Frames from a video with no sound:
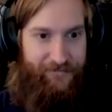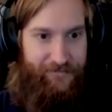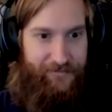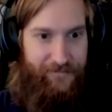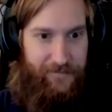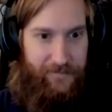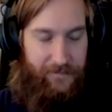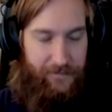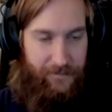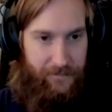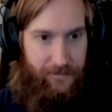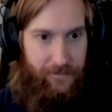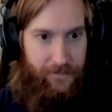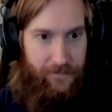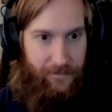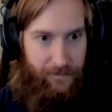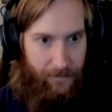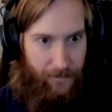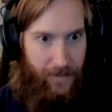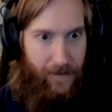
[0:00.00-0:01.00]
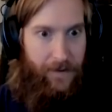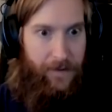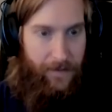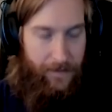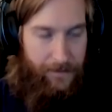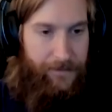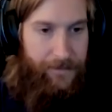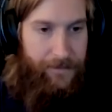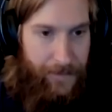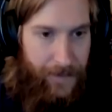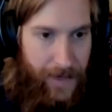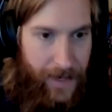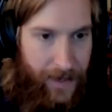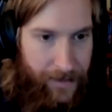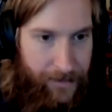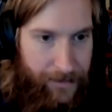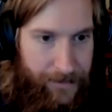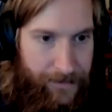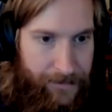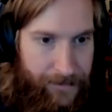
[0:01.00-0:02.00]

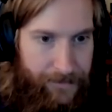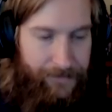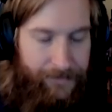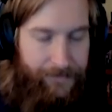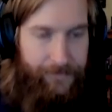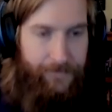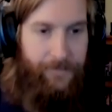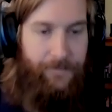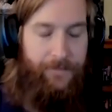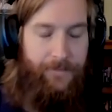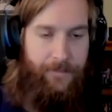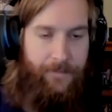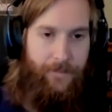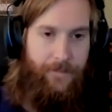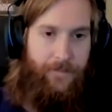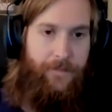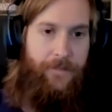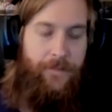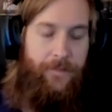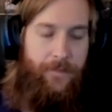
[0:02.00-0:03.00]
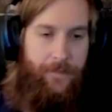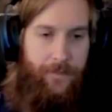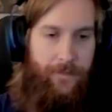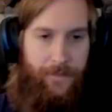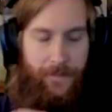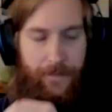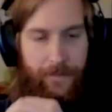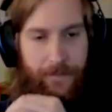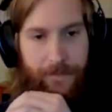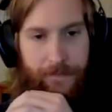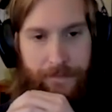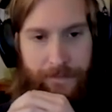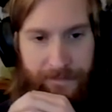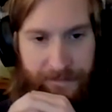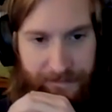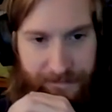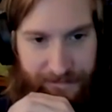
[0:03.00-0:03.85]
[no speech]